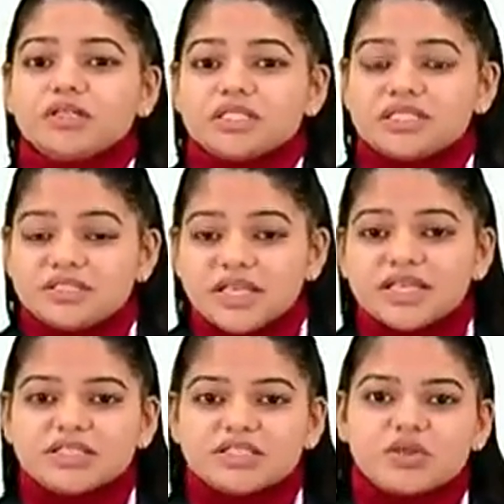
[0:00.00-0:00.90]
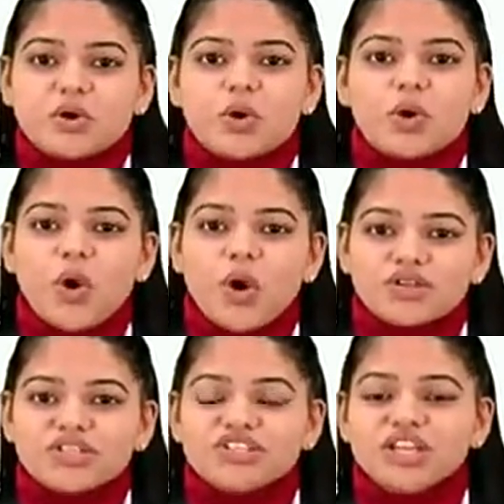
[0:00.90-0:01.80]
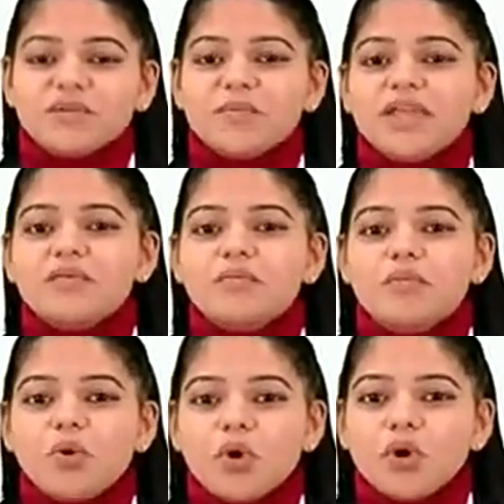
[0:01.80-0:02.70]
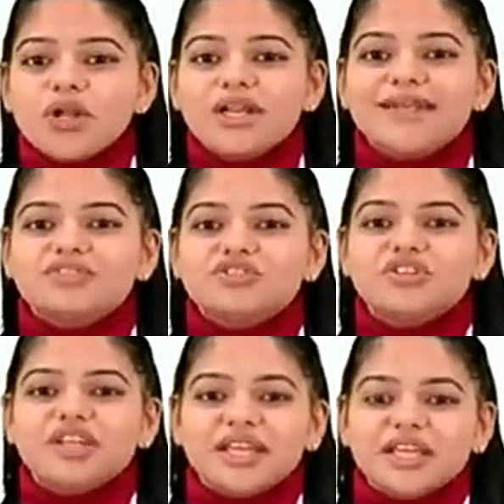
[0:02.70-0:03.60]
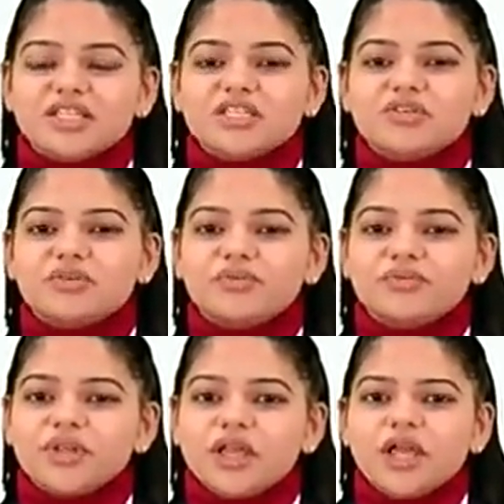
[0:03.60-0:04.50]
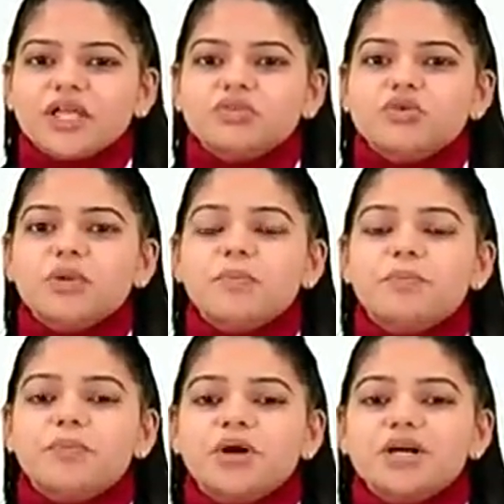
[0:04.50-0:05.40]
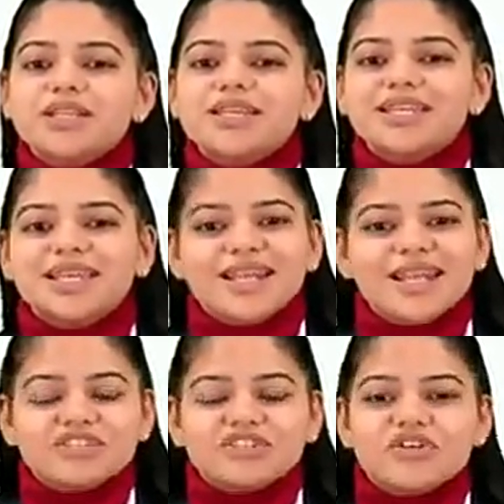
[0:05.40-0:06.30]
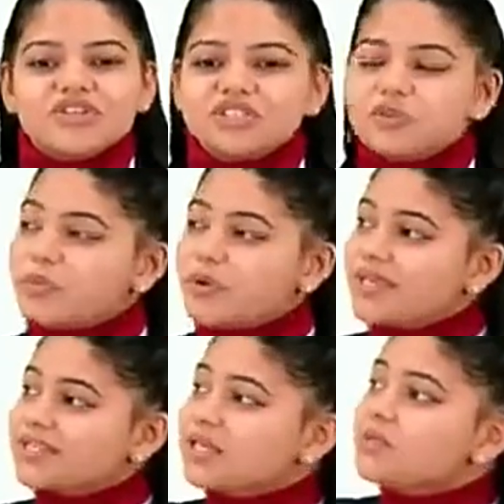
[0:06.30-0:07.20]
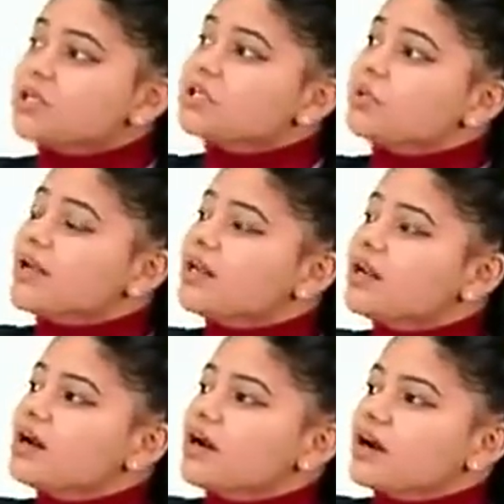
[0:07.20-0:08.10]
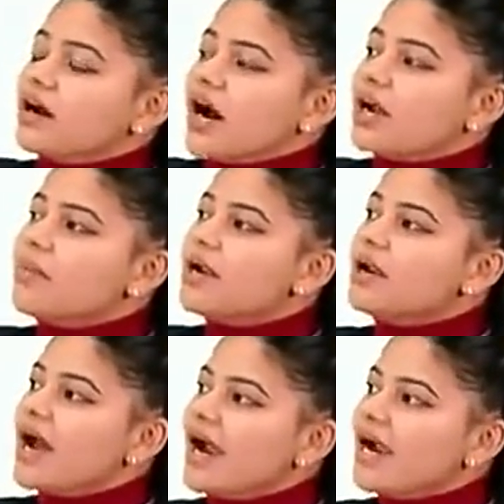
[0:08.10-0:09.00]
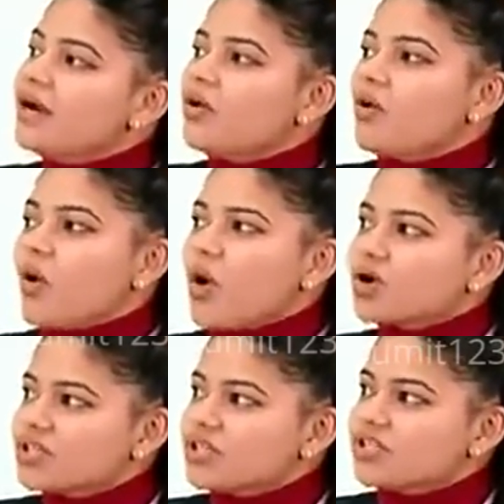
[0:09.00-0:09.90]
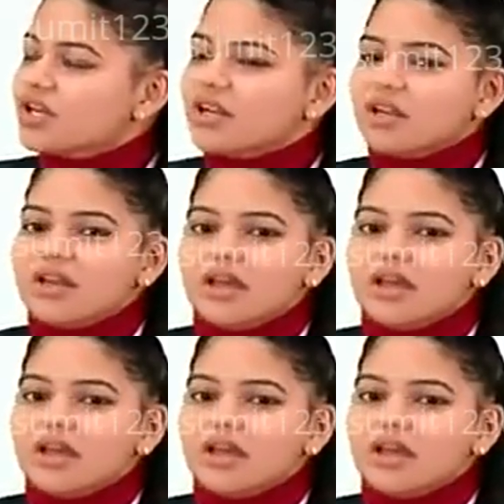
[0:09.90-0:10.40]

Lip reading: Since oxygen being more electronegative, it will pull the electrons present between carbon and oxygen,